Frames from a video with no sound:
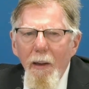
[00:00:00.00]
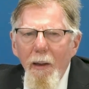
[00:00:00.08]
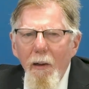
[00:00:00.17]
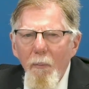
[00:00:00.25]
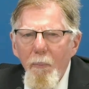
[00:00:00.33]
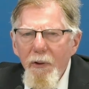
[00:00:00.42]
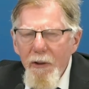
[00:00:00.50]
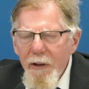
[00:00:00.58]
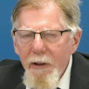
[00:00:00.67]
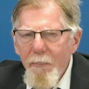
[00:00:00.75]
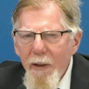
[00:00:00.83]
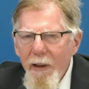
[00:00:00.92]
our
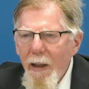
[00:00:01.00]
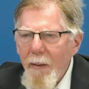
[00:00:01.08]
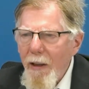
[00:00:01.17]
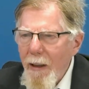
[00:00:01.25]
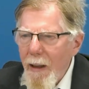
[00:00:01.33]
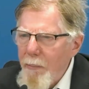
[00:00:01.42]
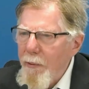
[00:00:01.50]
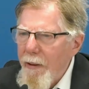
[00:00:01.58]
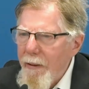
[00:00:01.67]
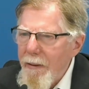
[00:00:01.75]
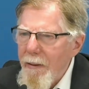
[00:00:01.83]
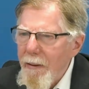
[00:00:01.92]
position became
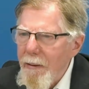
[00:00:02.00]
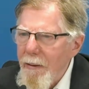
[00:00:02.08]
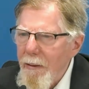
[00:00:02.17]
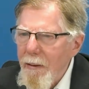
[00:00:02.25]
elaborated